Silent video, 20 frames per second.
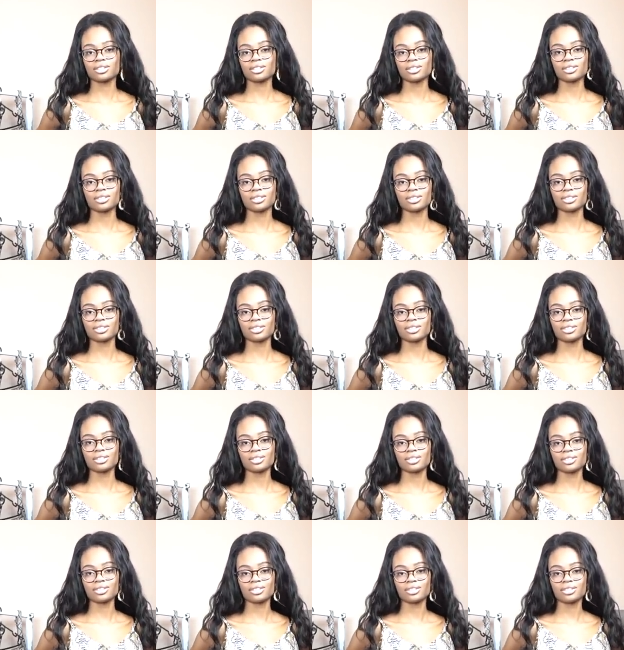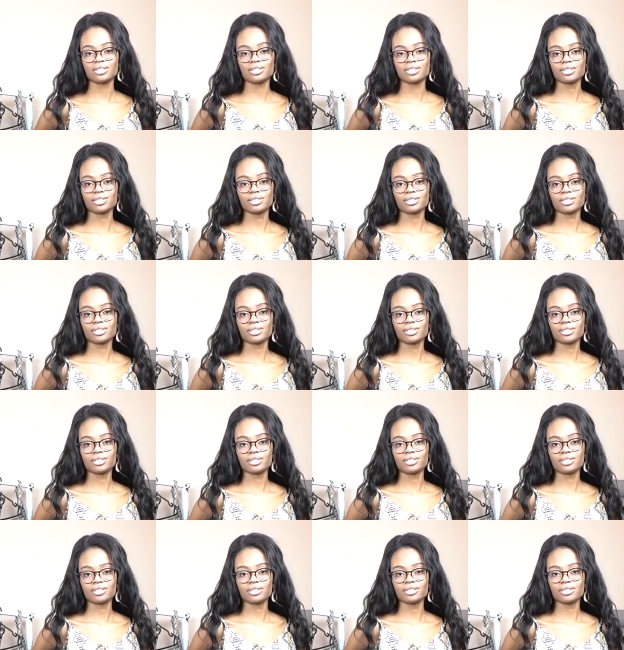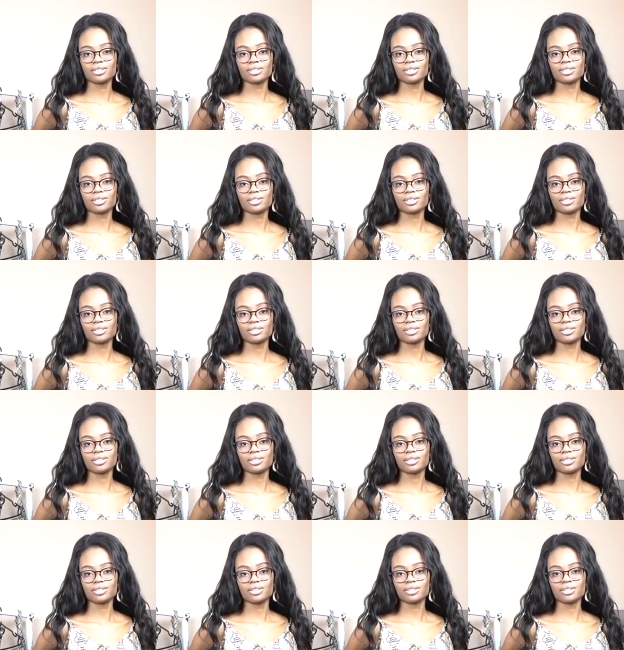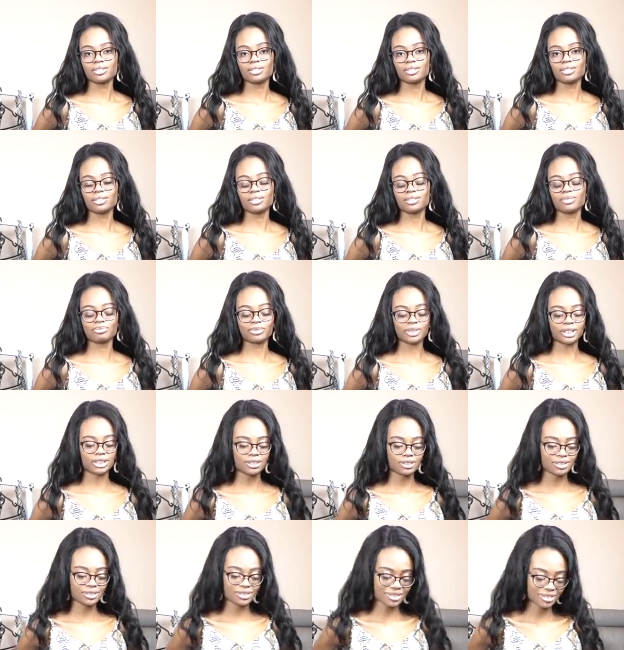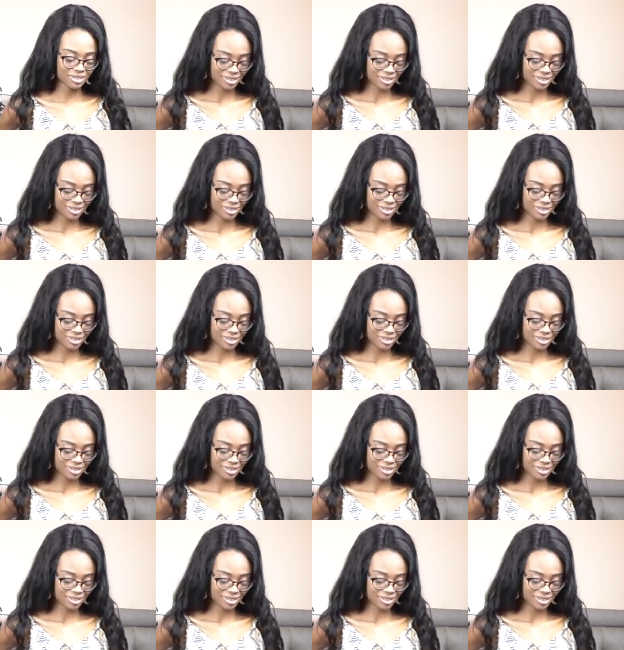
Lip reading: (silence)